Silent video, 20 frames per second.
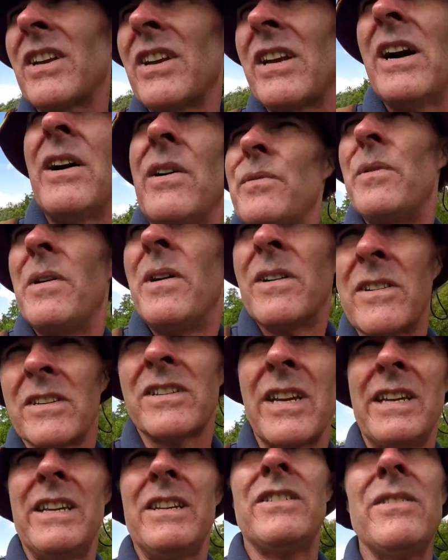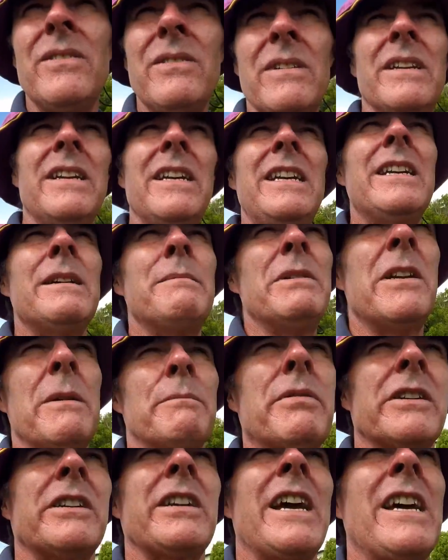can go wrong, so you do need a bit of
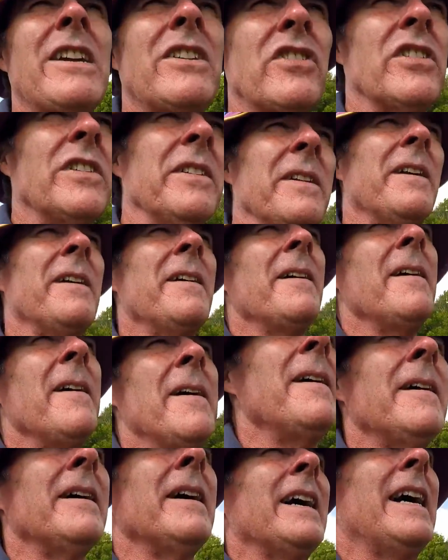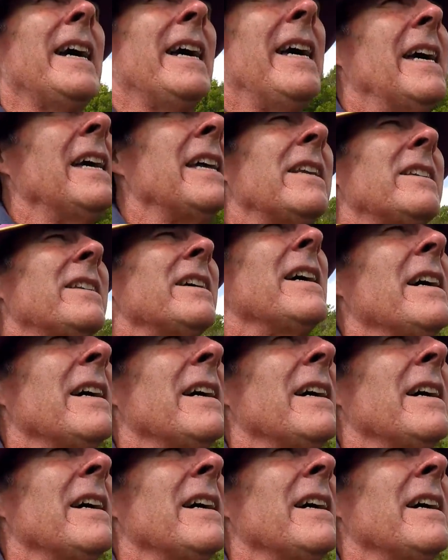protection. And